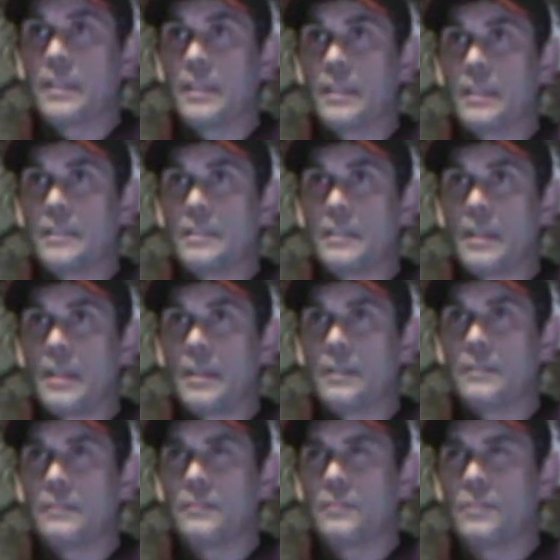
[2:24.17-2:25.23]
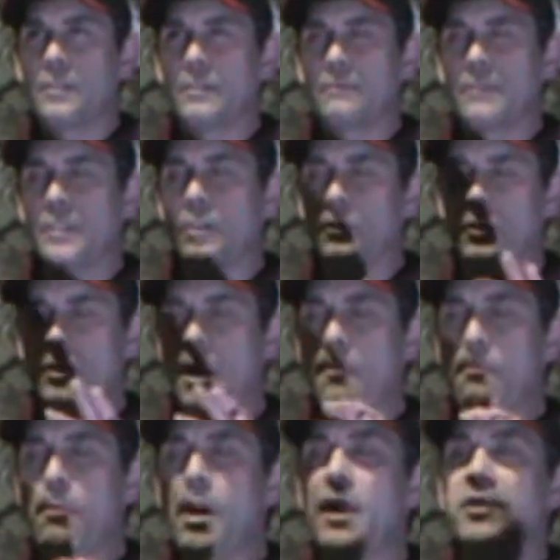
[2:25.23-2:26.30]
And there's
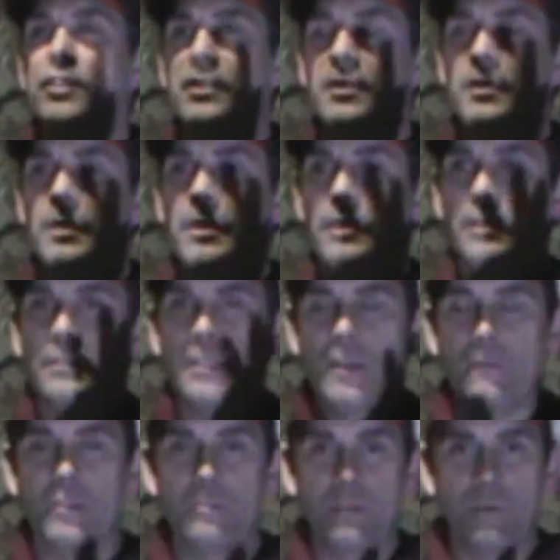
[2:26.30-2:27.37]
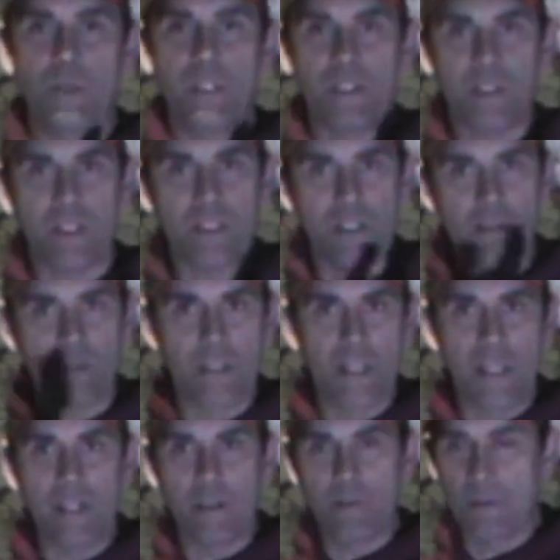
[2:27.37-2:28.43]
not much difference between the 600 and the
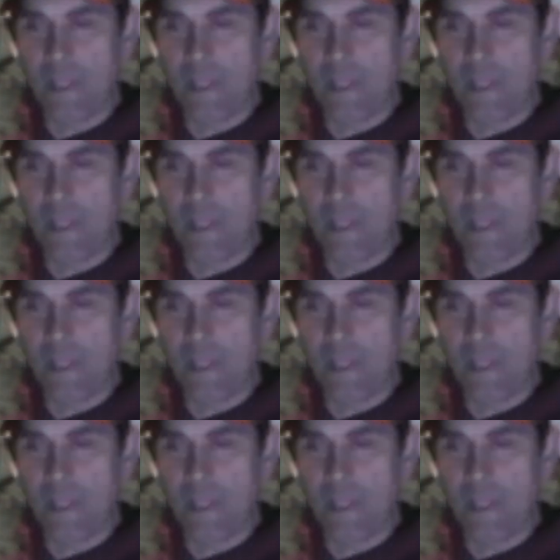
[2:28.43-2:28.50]
800,